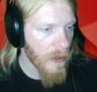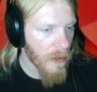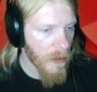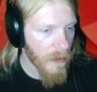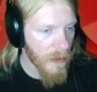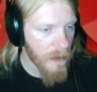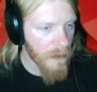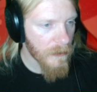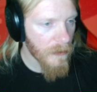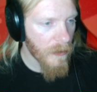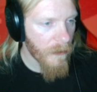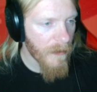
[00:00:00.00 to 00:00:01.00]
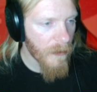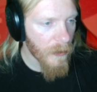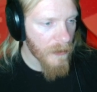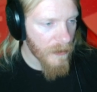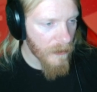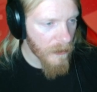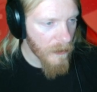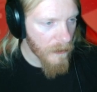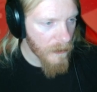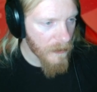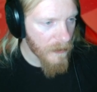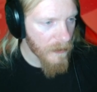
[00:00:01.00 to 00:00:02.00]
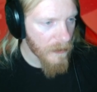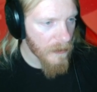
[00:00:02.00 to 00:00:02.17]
All right, 3-2-1 in Syracuse.